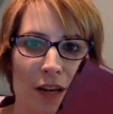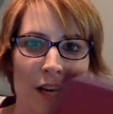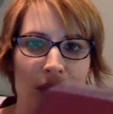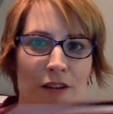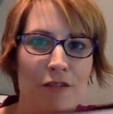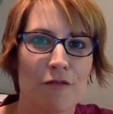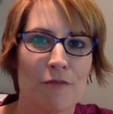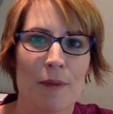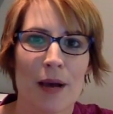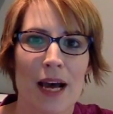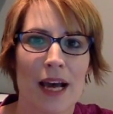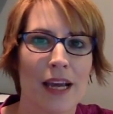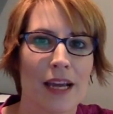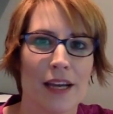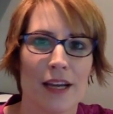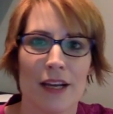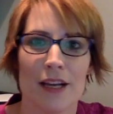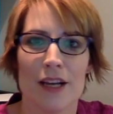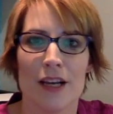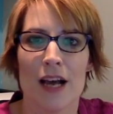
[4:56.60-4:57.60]
kind of my
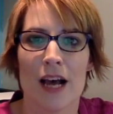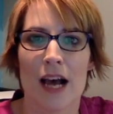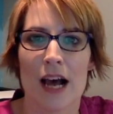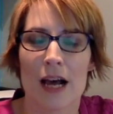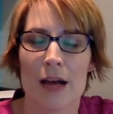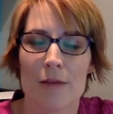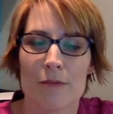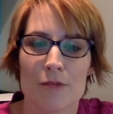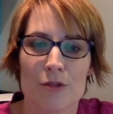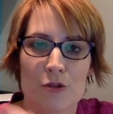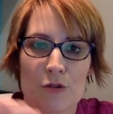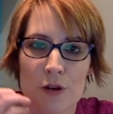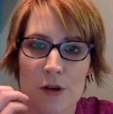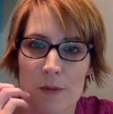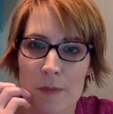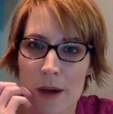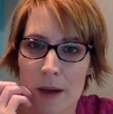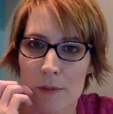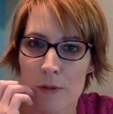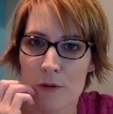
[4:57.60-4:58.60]
story
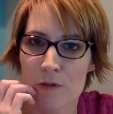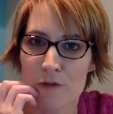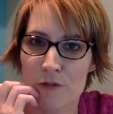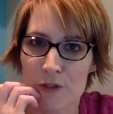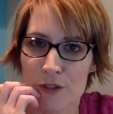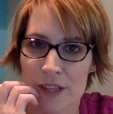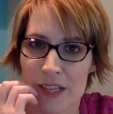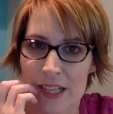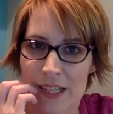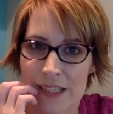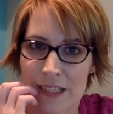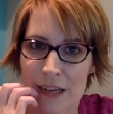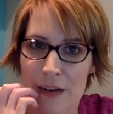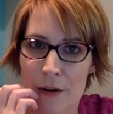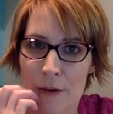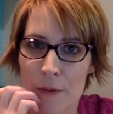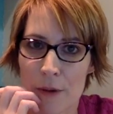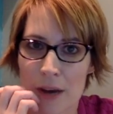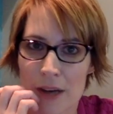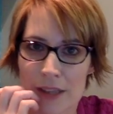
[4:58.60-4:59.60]
Bible for the
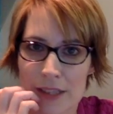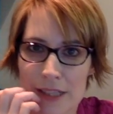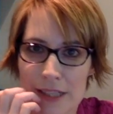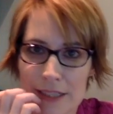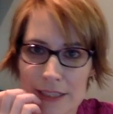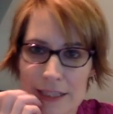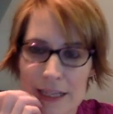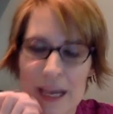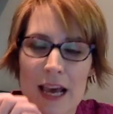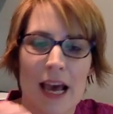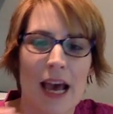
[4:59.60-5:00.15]
entire project.